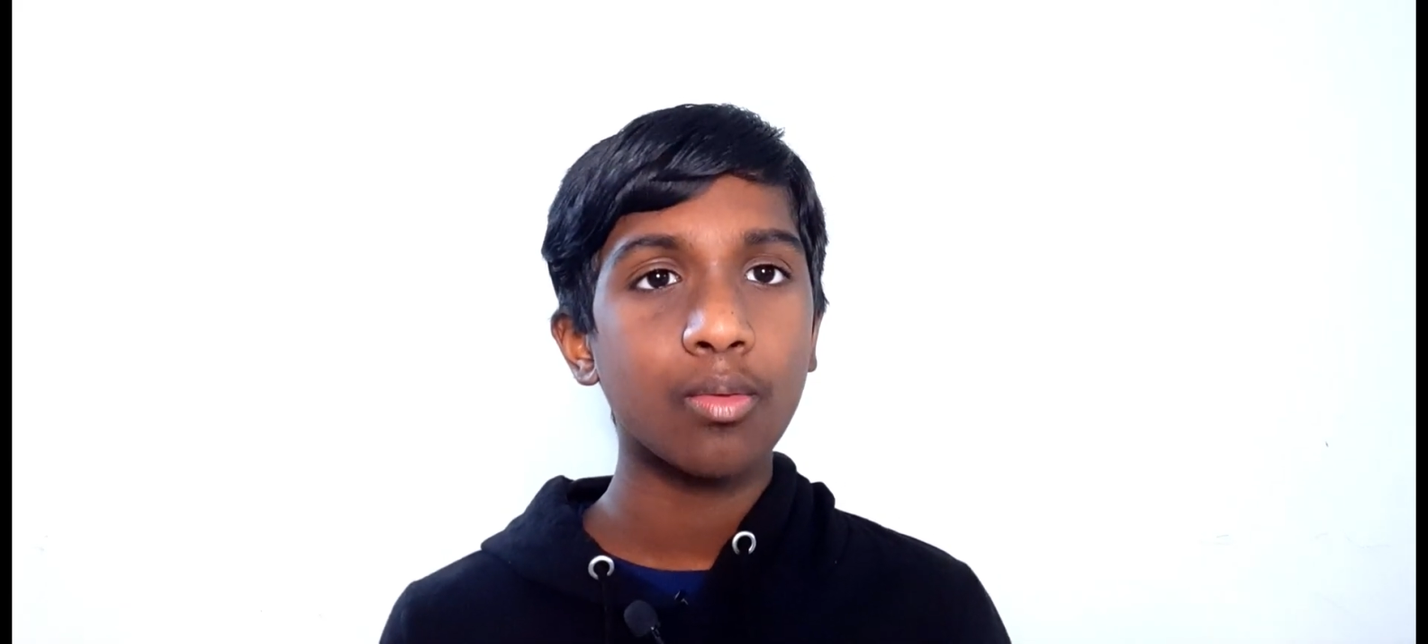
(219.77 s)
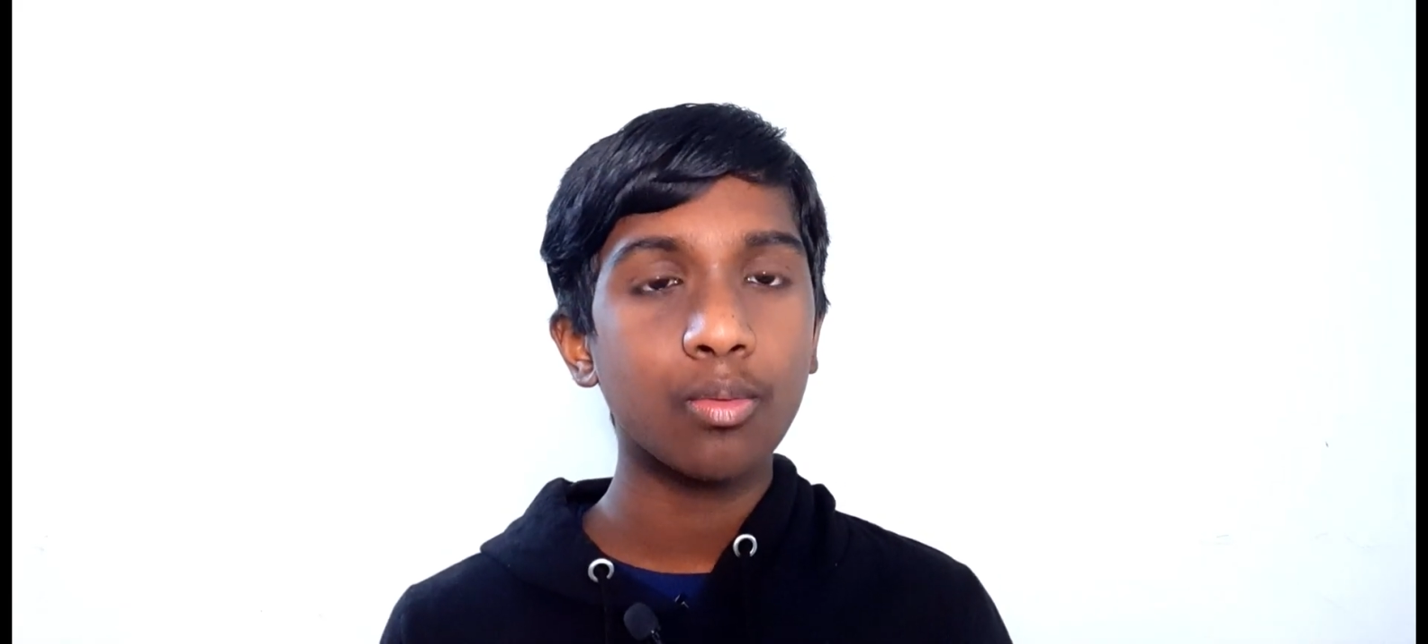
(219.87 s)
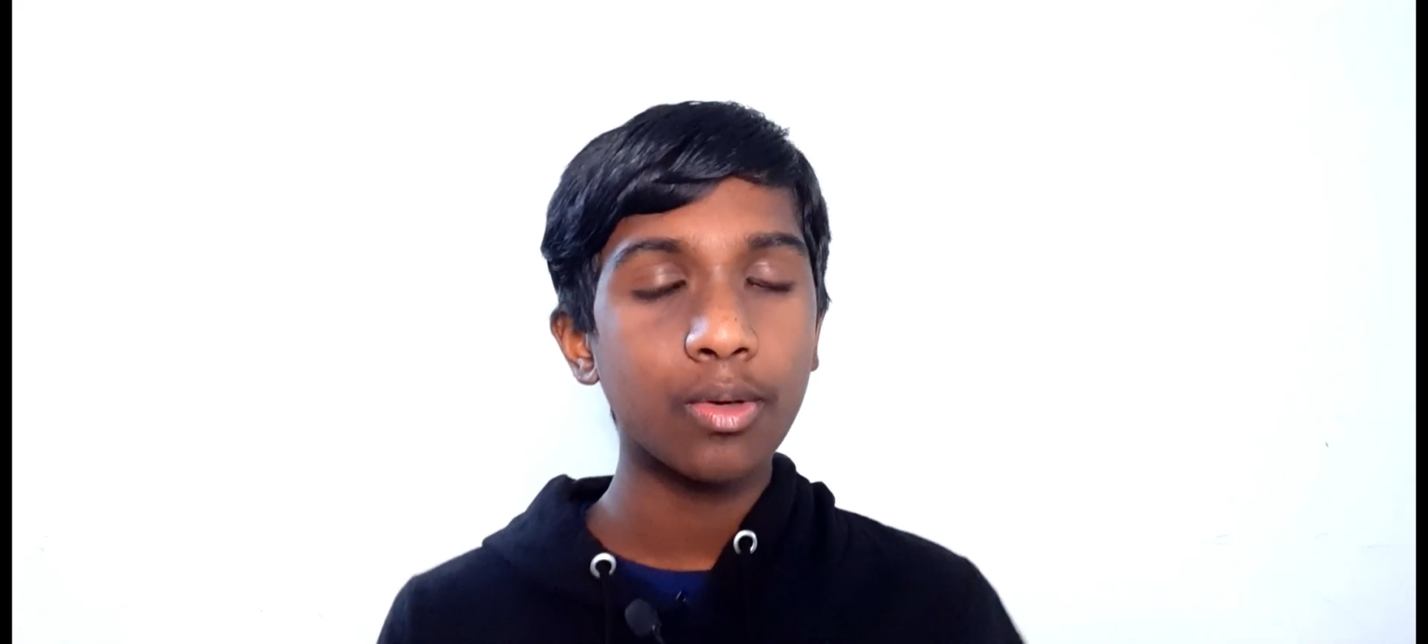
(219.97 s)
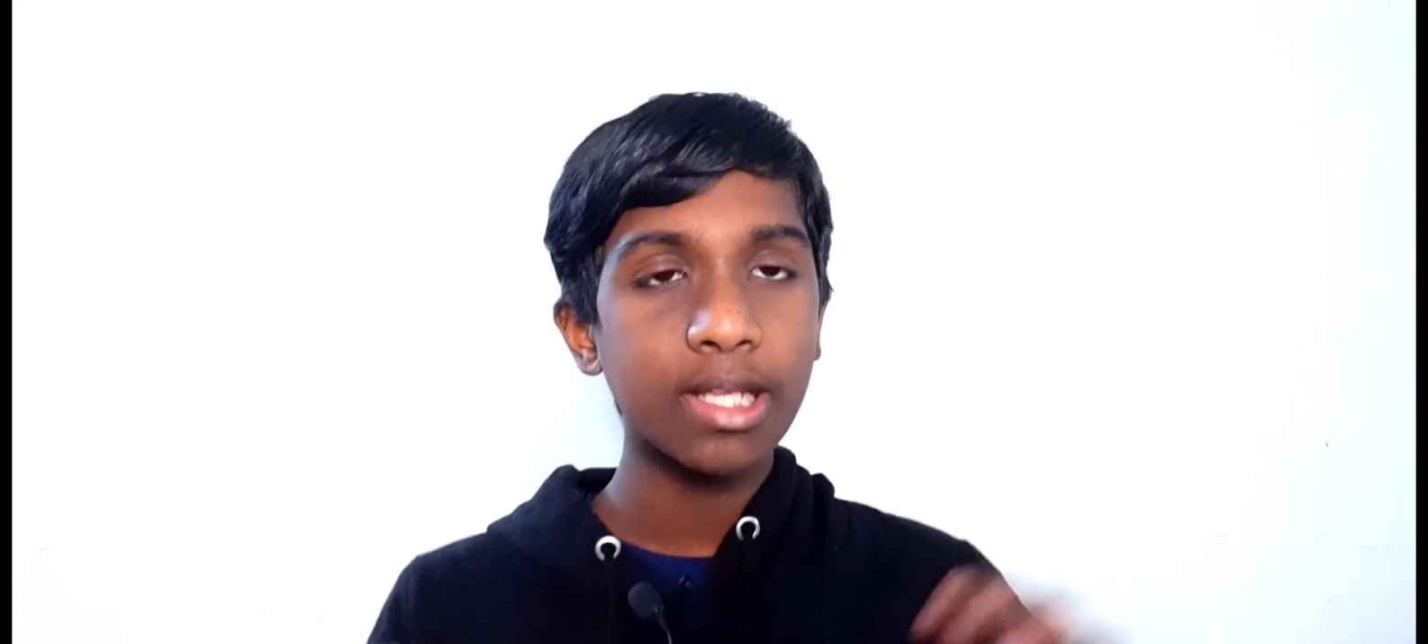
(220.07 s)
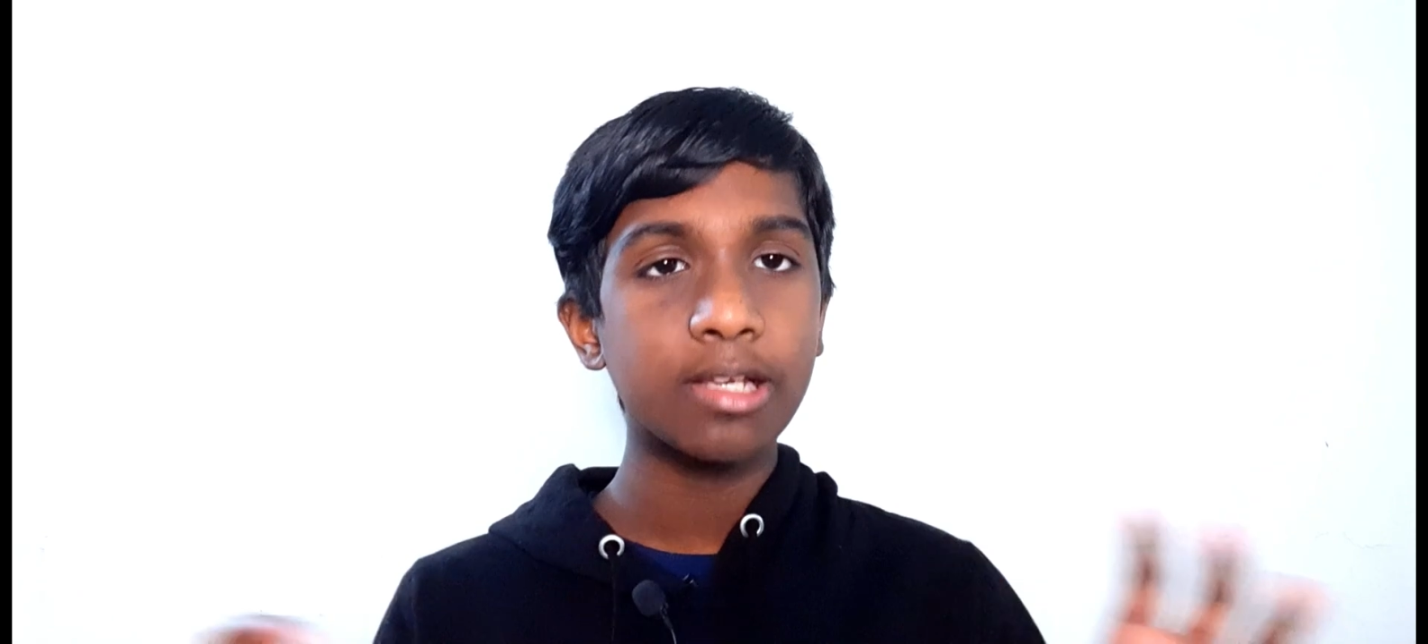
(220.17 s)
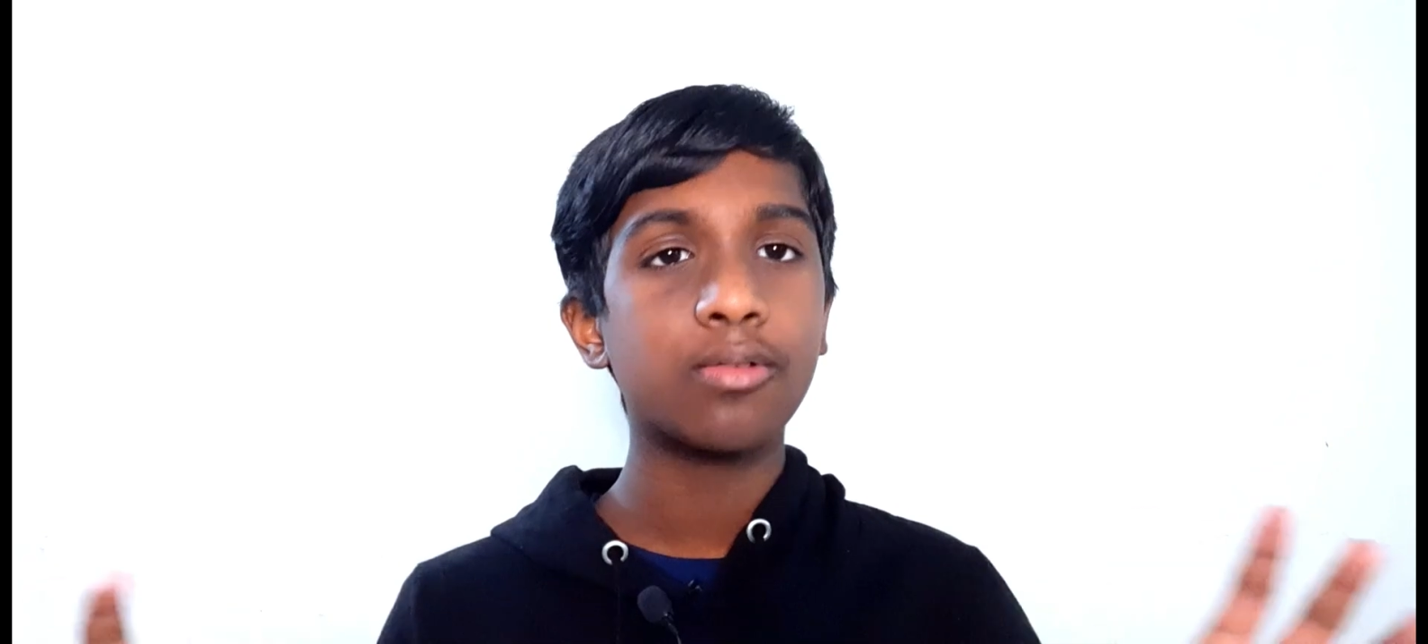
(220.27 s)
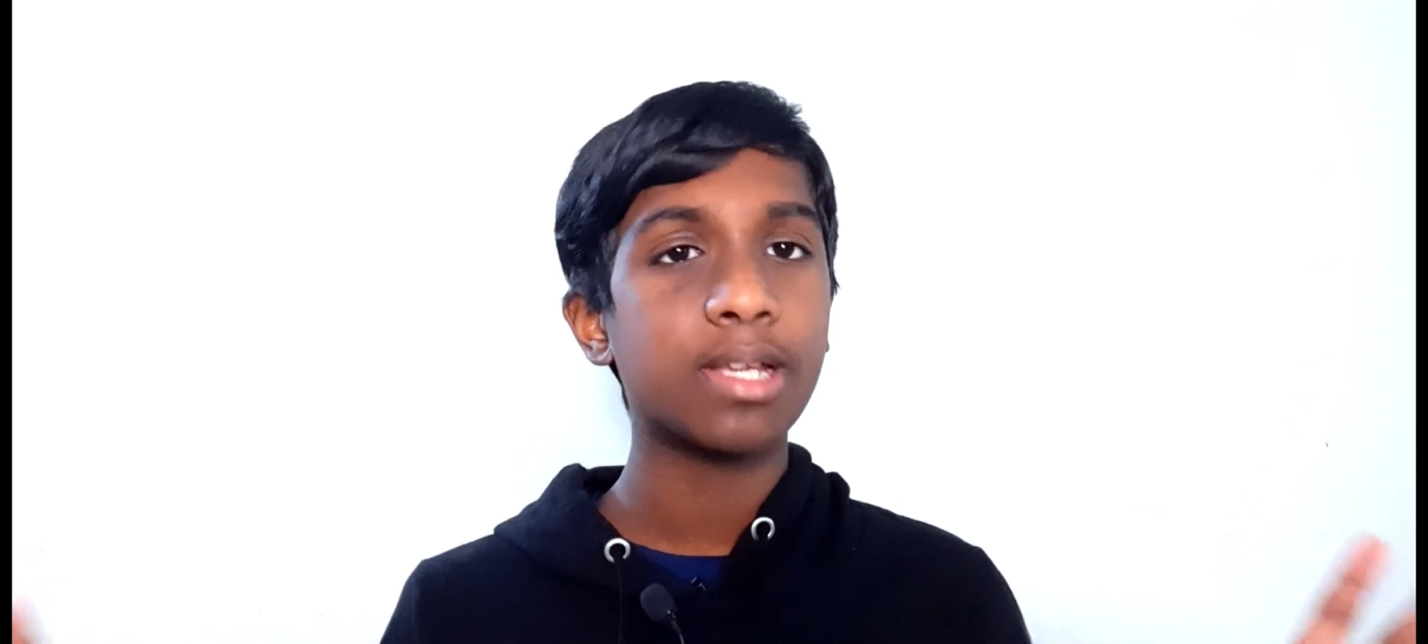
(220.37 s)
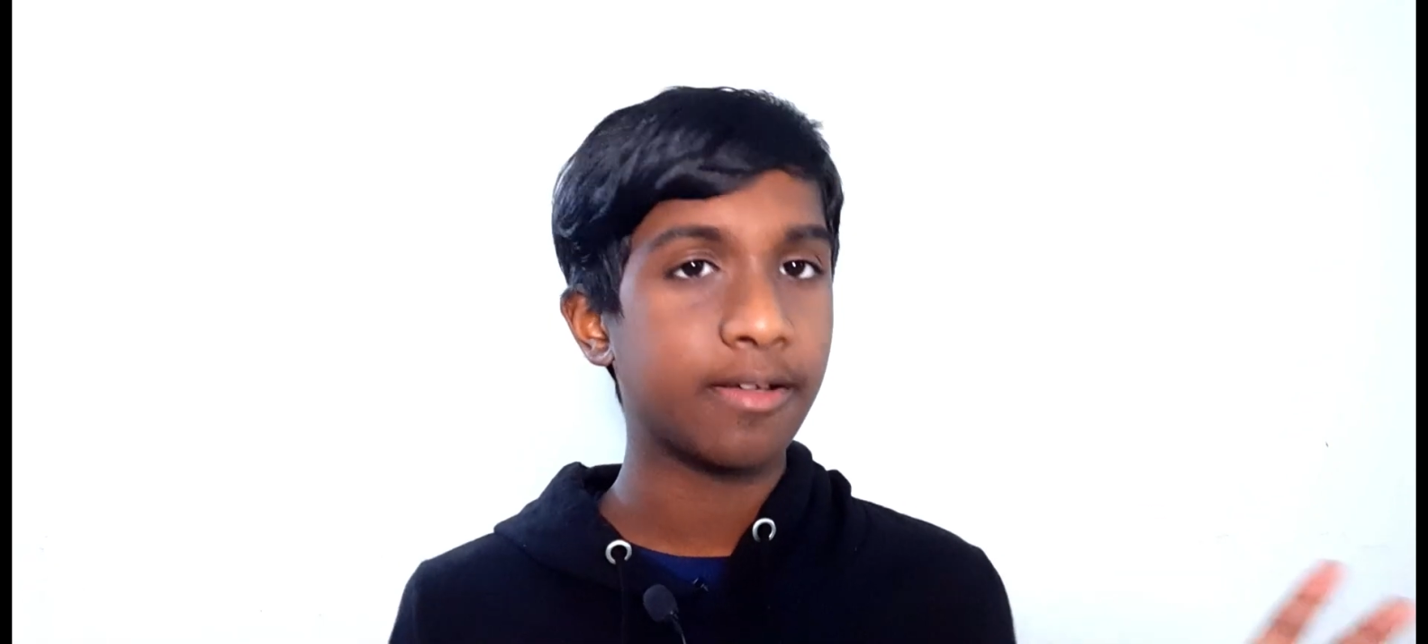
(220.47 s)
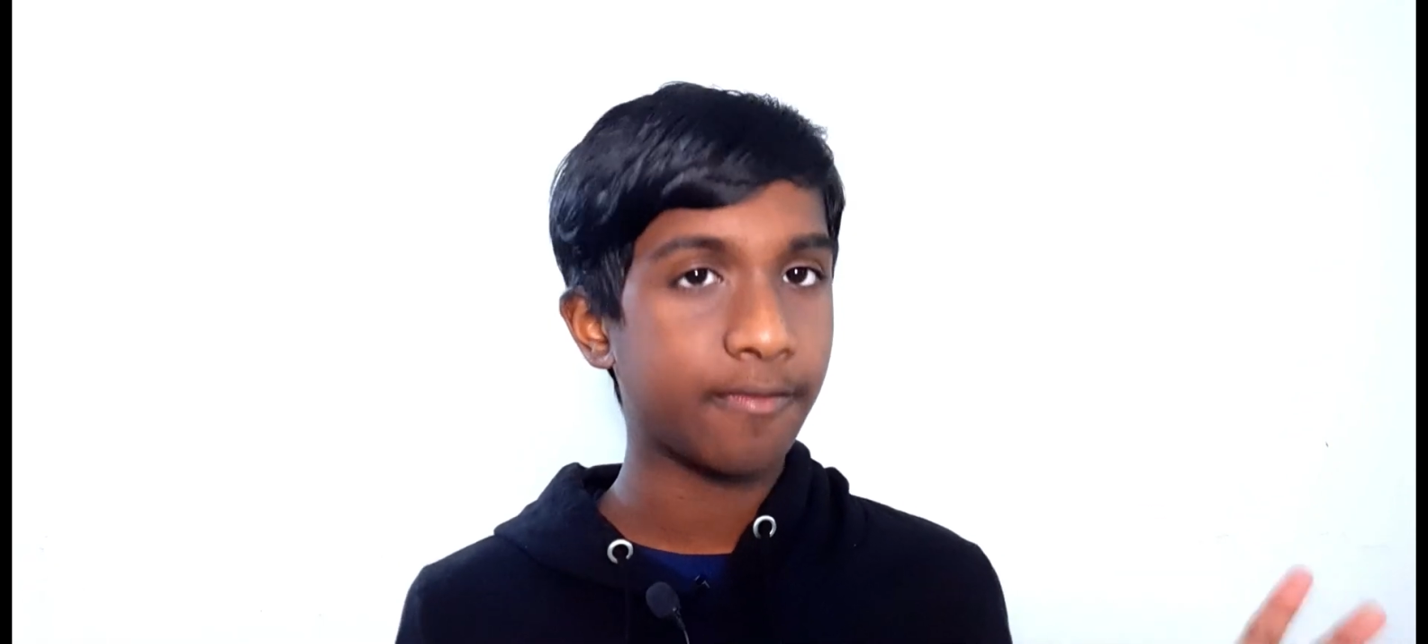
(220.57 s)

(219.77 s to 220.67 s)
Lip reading: really, really